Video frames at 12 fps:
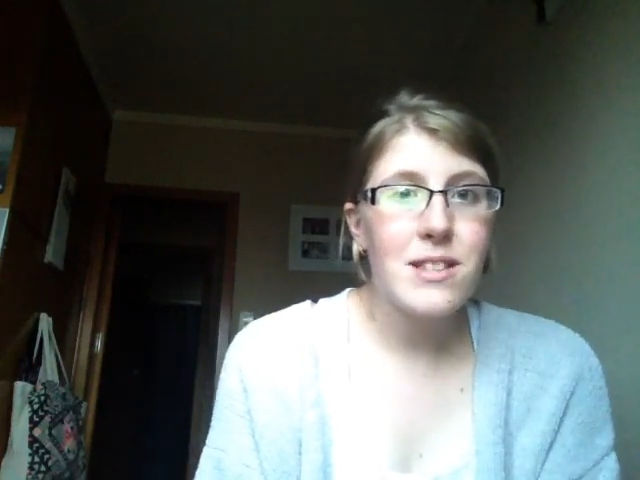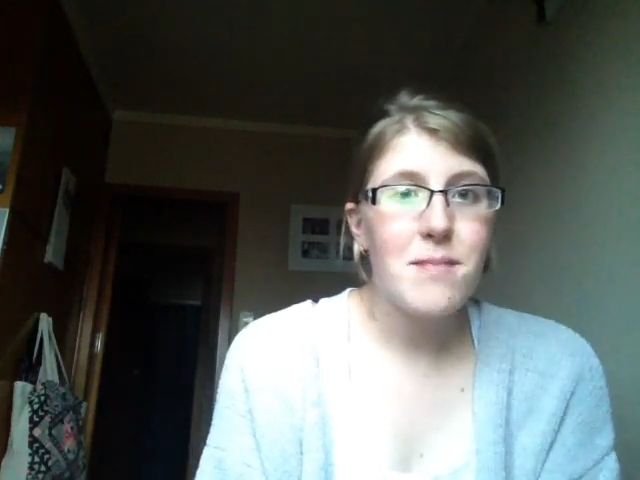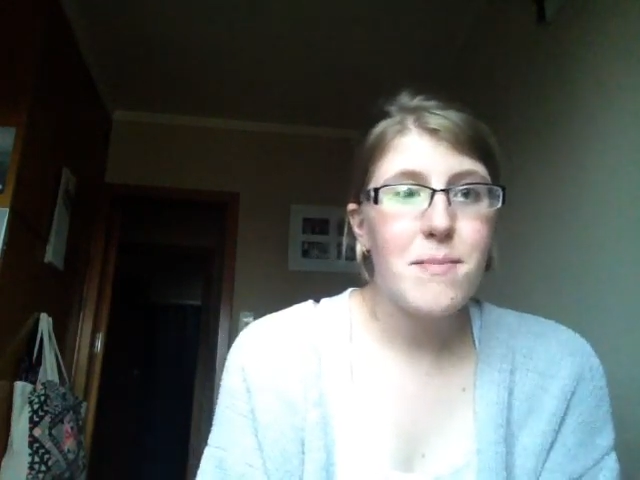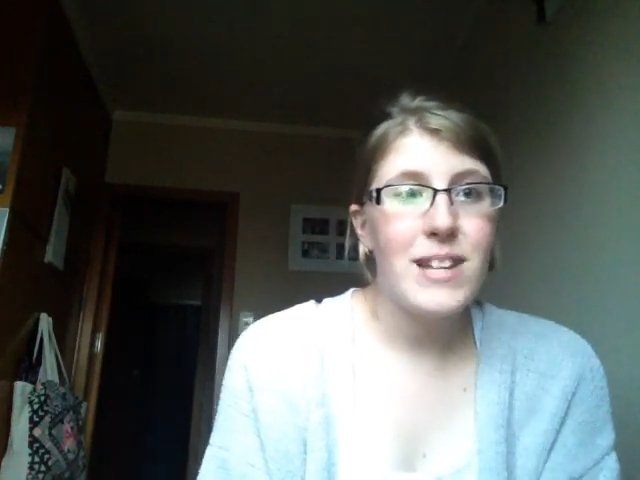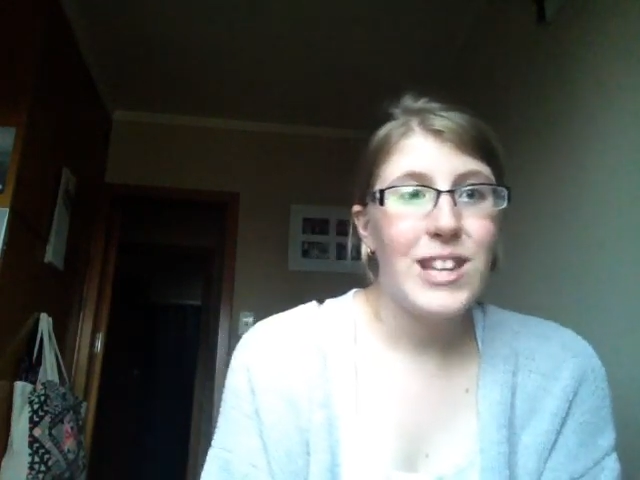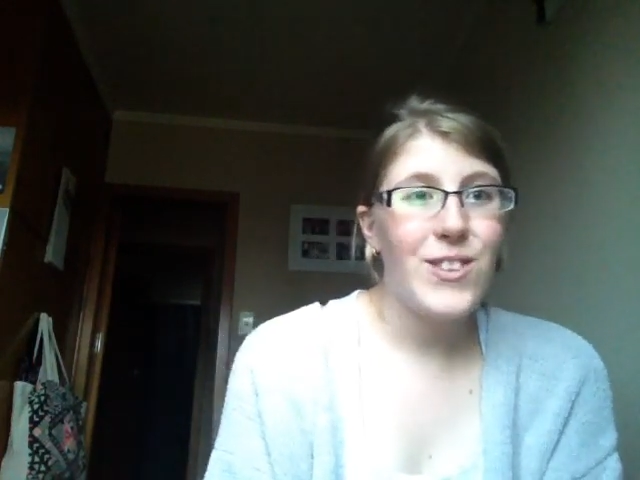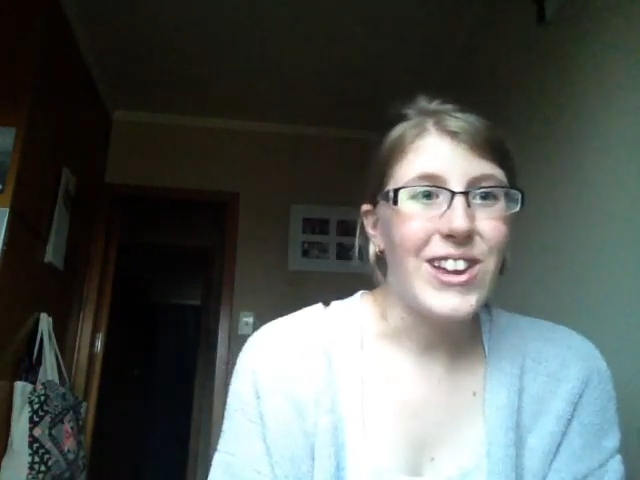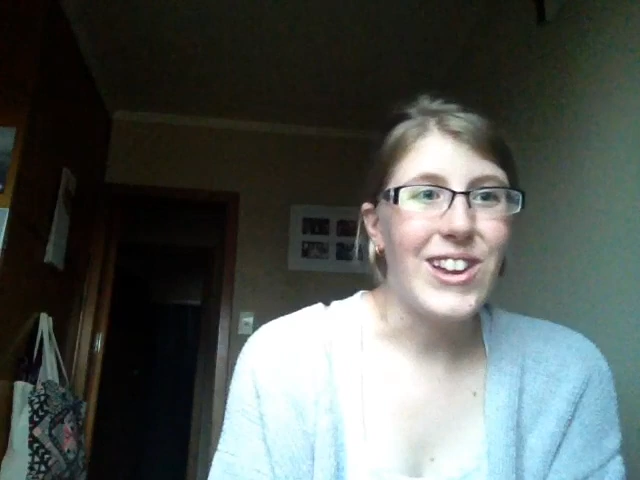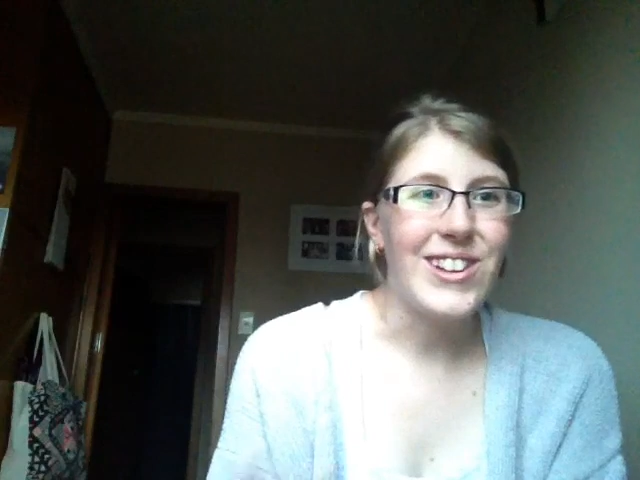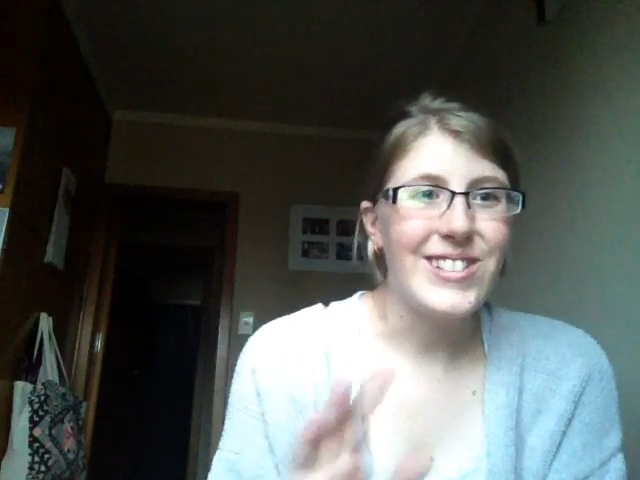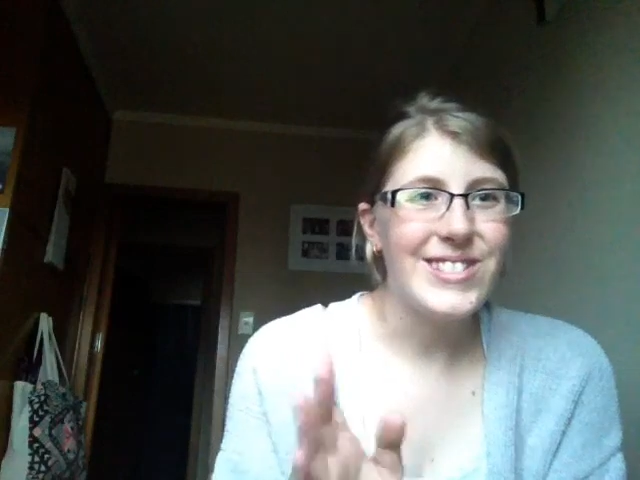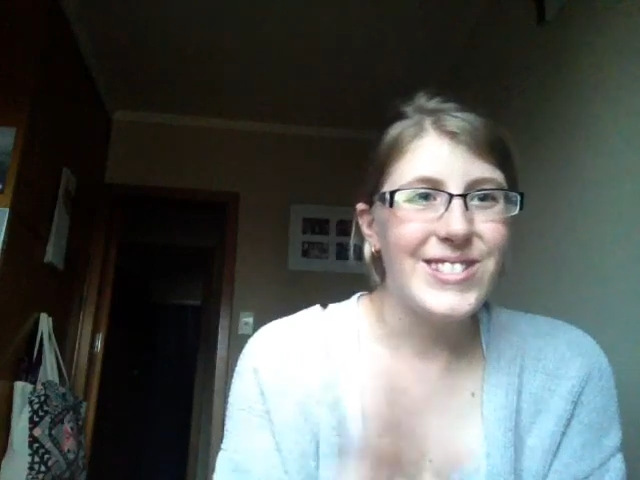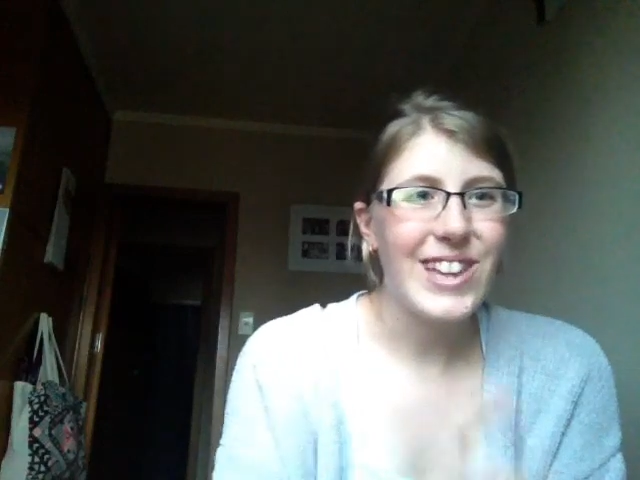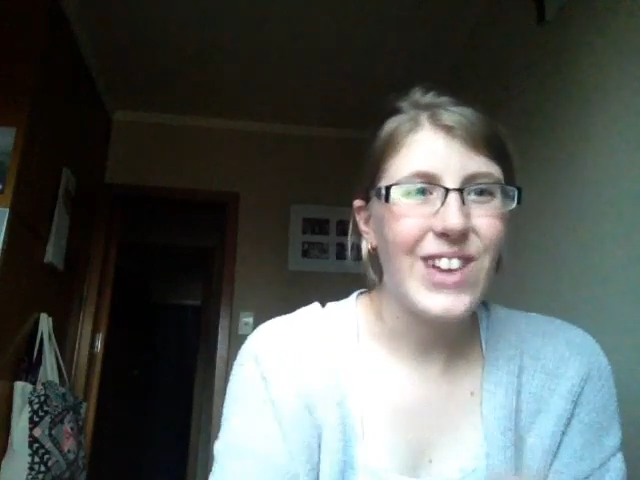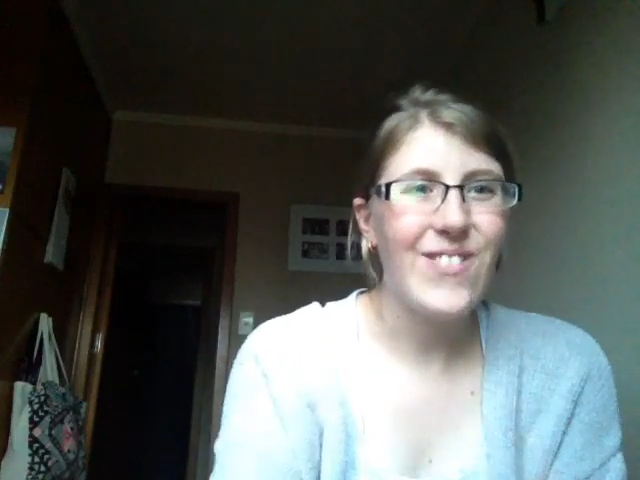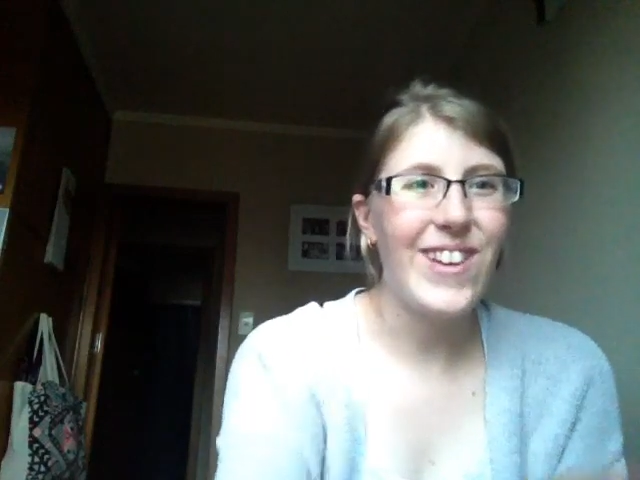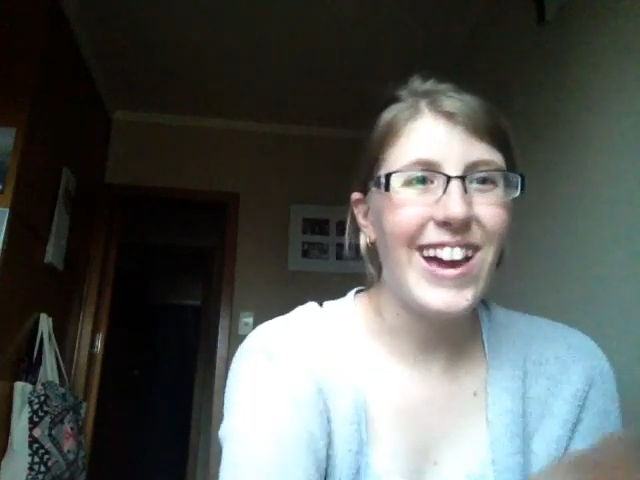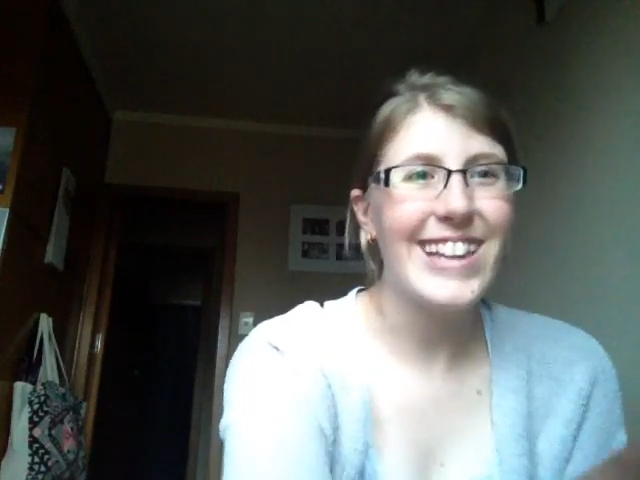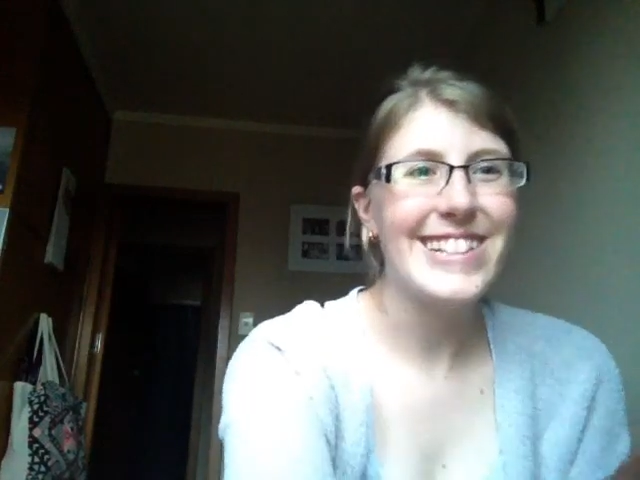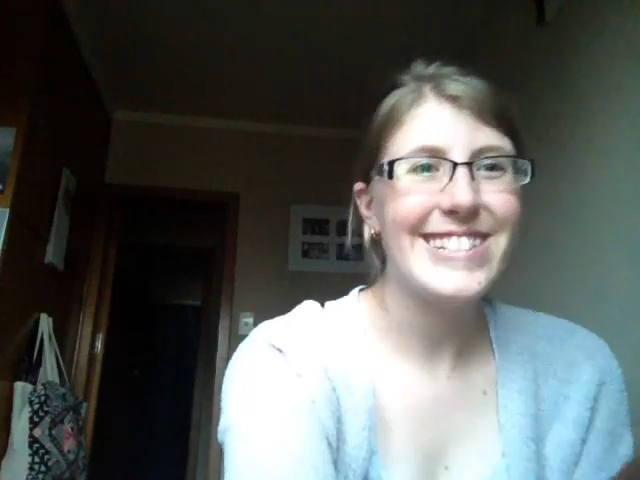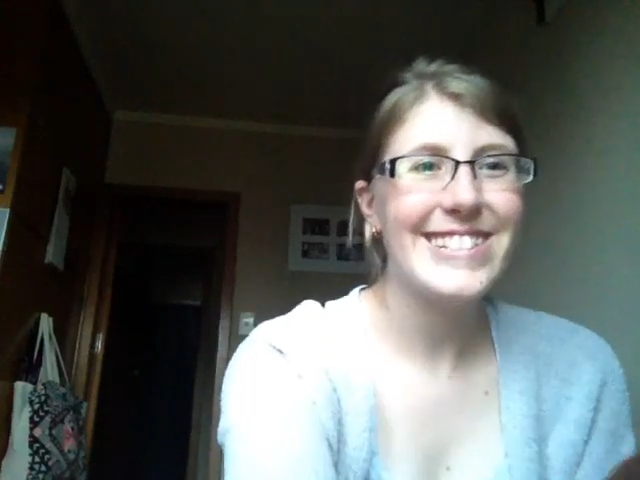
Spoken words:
in my next video. Okay, bye.